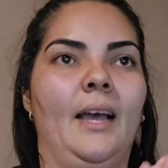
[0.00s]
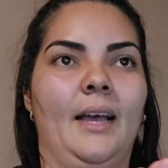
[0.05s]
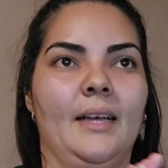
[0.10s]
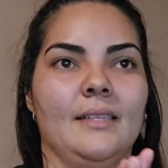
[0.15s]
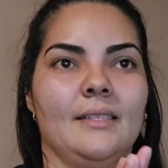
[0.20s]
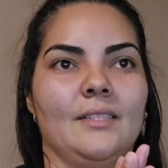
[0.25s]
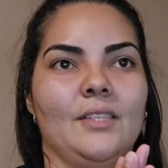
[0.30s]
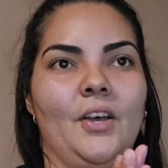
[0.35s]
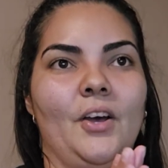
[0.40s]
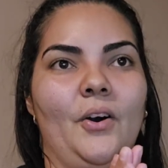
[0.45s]

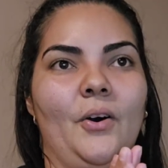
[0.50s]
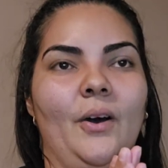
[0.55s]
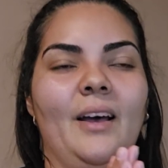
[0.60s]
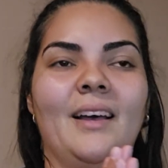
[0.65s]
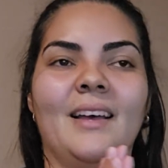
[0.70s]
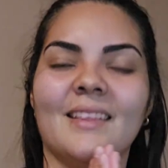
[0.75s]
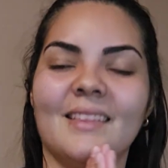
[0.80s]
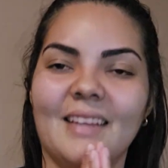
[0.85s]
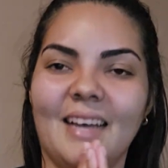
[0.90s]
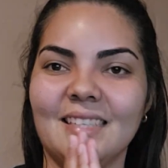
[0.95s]
So
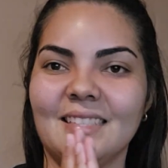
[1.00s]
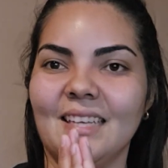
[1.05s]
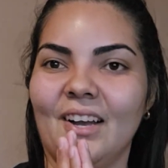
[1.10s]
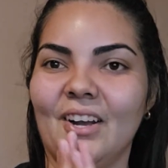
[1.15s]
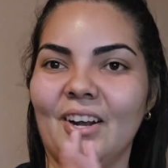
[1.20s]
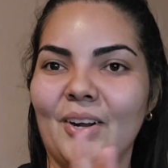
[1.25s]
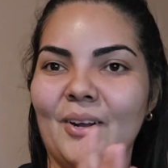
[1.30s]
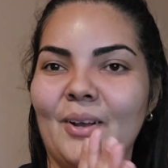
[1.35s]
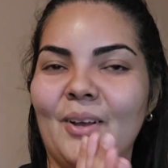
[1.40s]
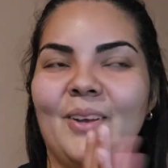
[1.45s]
that's
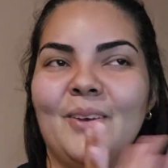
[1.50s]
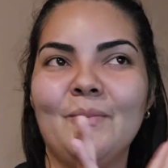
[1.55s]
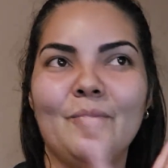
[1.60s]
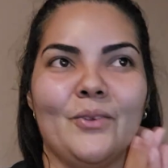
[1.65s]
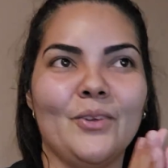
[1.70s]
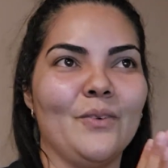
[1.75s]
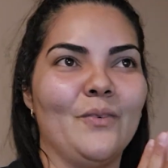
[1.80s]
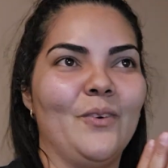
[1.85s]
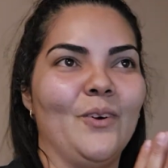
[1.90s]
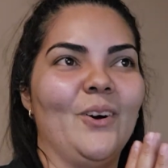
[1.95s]
our
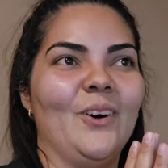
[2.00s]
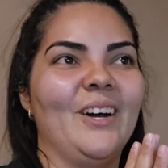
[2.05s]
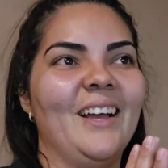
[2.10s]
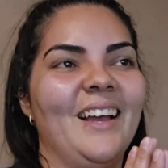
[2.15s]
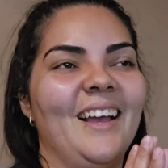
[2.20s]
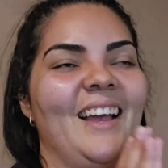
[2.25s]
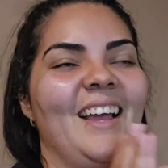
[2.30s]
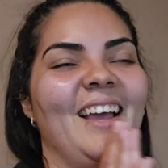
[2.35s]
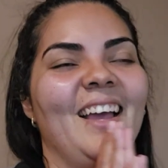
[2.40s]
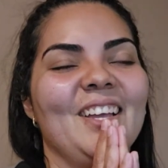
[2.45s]
beautiful
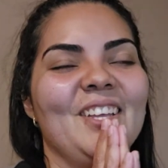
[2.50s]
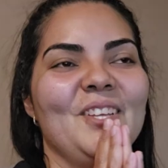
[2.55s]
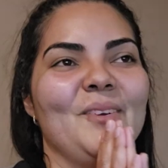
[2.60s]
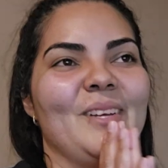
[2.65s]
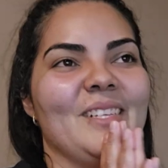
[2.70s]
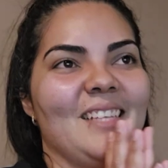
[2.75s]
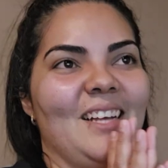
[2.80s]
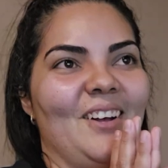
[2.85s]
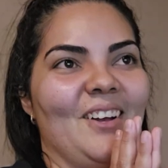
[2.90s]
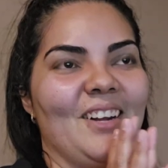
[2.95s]

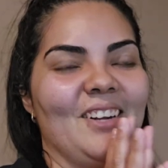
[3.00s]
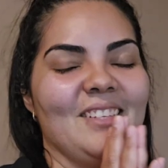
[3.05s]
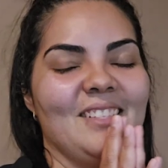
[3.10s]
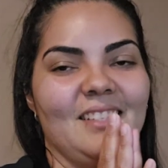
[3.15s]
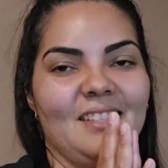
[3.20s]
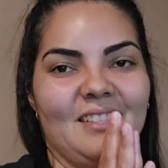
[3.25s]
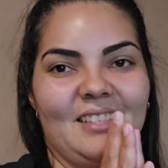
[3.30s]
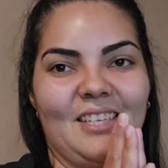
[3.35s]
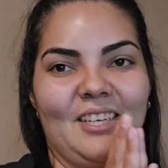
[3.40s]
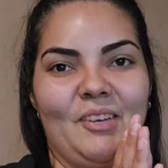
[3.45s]
US healthcare
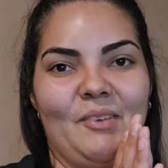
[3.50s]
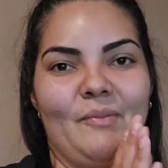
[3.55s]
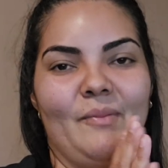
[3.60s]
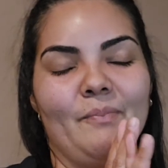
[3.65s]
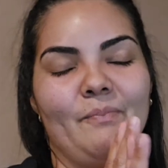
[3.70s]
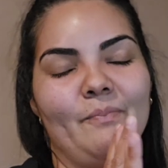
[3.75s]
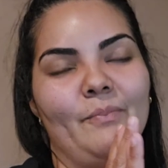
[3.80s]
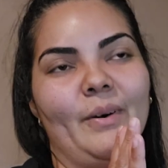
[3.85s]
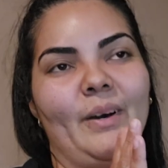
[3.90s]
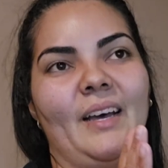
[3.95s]
system.
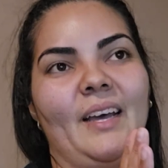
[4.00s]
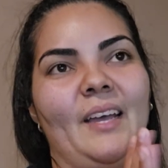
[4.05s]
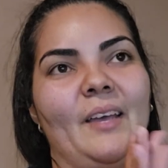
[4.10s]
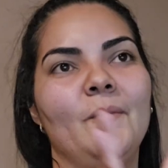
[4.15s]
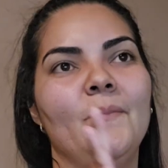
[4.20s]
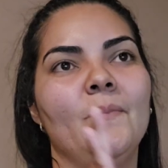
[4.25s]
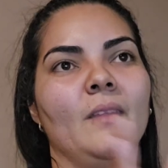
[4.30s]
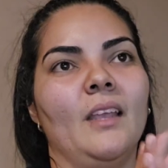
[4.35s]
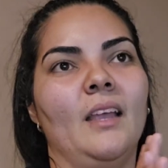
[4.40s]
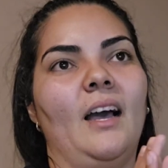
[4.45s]

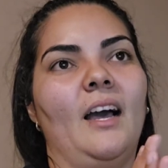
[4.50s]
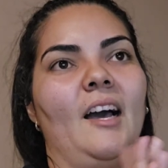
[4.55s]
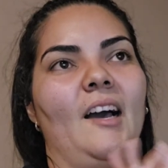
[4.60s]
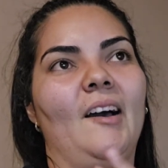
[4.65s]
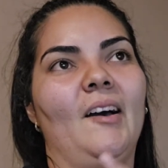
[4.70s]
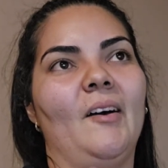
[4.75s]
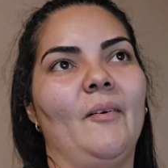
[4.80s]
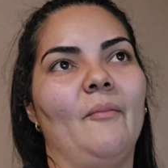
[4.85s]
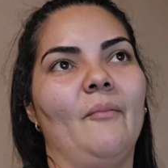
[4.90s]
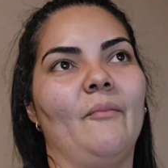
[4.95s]
But
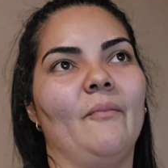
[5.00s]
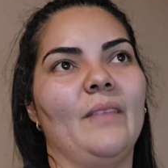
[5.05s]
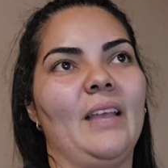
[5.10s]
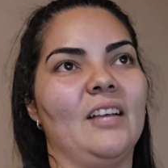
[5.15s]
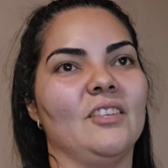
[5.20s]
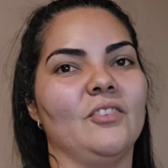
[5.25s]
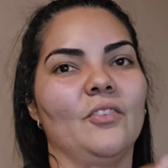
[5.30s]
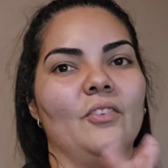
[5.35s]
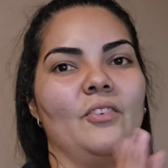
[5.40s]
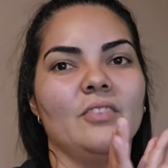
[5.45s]
yeah,
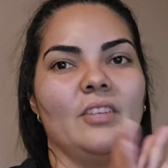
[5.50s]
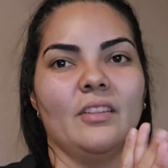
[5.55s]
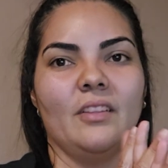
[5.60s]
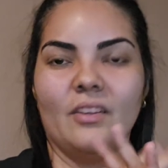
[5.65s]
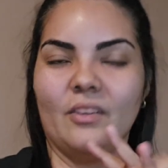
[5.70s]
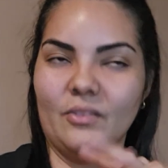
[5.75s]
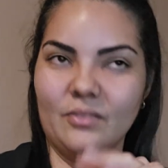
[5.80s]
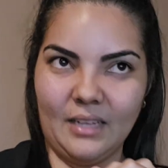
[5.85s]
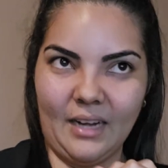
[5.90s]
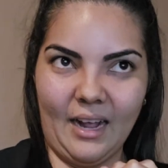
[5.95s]
so those are the
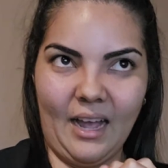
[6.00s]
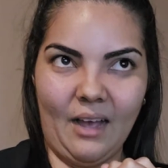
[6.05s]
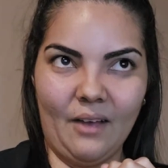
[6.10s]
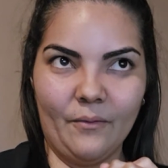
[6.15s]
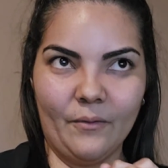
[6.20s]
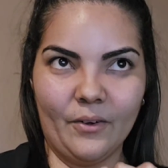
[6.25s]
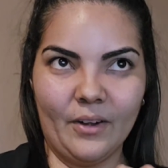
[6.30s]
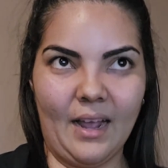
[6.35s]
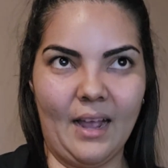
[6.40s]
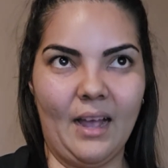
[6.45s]
notes that I
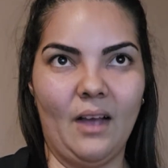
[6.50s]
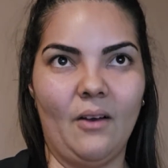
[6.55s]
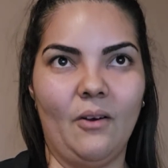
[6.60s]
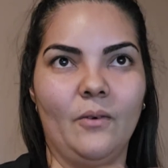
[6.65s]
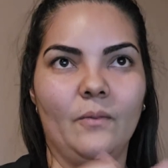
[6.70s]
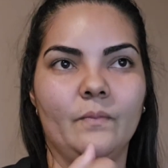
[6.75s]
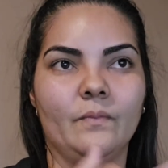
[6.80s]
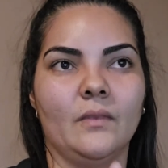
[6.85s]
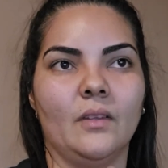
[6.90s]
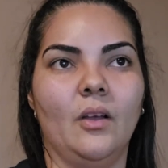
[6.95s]
have for
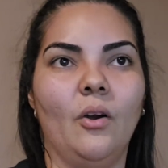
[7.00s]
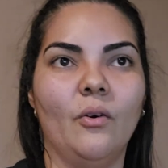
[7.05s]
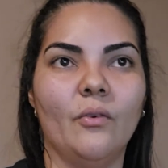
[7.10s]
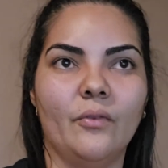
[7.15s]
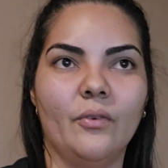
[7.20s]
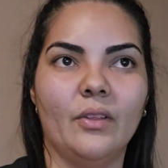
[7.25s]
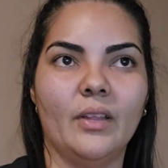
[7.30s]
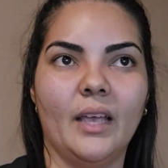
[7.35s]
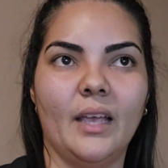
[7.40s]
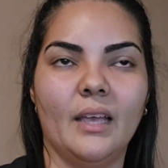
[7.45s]
now,
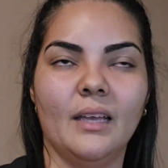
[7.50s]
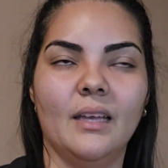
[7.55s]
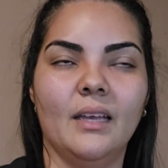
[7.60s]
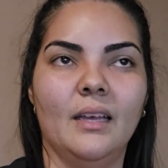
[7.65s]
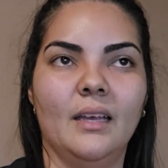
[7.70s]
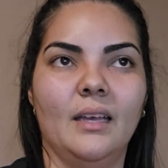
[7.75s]
hopefully.